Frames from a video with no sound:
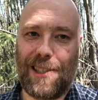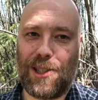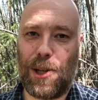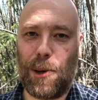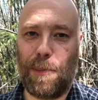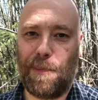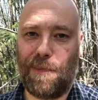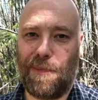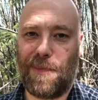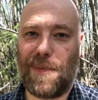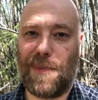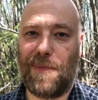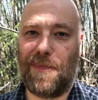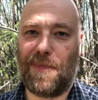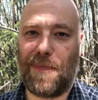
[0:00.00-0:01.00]
So,
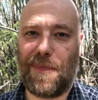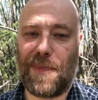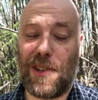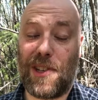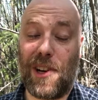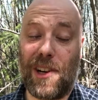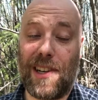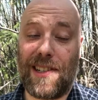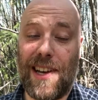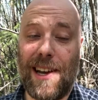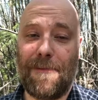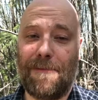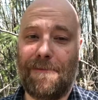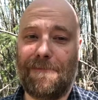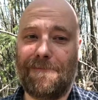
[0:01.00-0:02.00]
sorry to
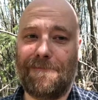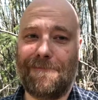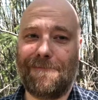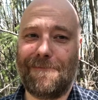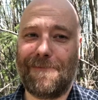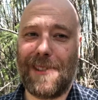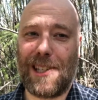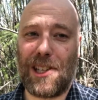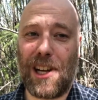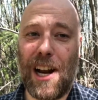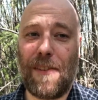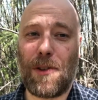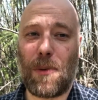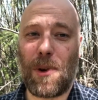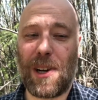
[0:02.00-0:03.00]
say, you're going to
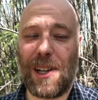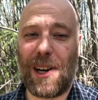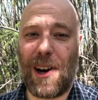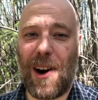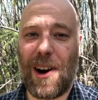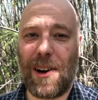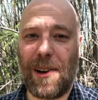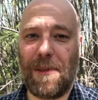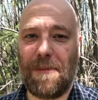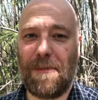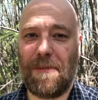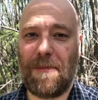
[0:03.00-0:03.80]
have to work a little harder.